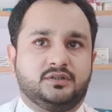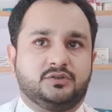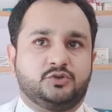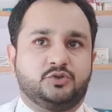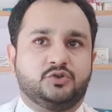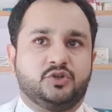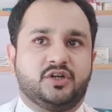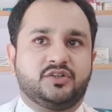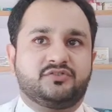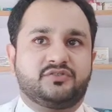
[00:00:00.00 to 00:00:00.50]

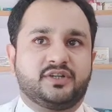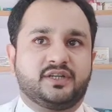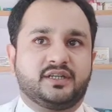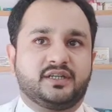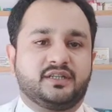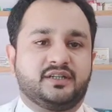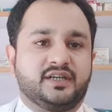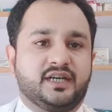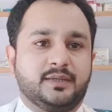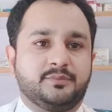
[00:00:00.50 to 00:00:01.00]
Do not
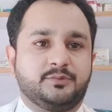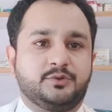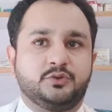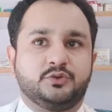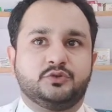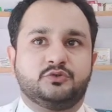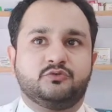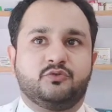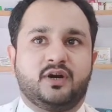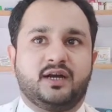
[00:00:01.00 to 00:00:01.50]
drink grape
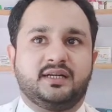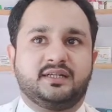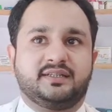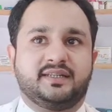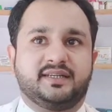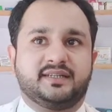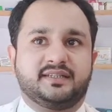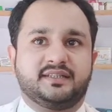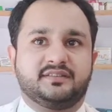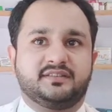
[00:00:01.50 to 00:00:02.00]
juice while
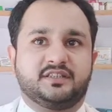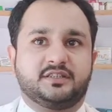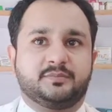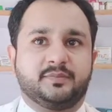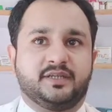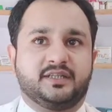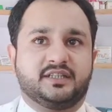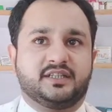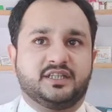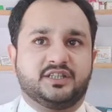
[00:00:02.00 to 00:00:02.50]
taking this
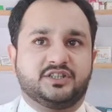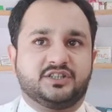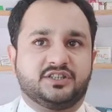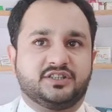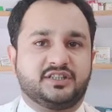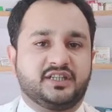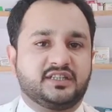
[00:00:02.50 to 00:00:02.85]
medication.